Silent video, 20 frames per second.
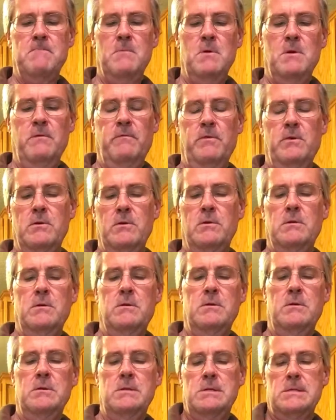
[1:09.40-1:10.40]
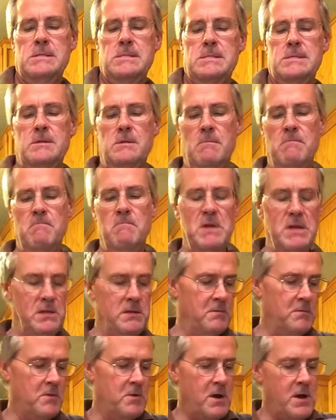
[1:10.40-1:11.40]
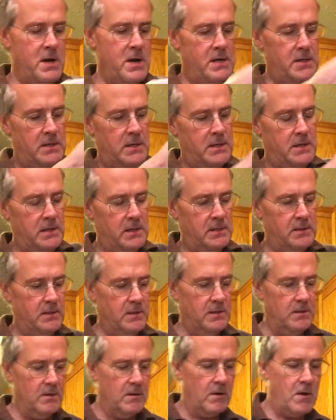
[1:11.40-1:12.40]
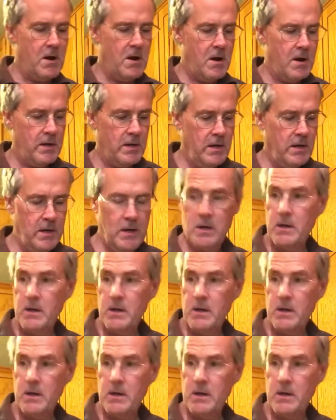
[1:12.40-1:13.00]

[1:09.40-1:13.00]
of your medium grind getting into your grog.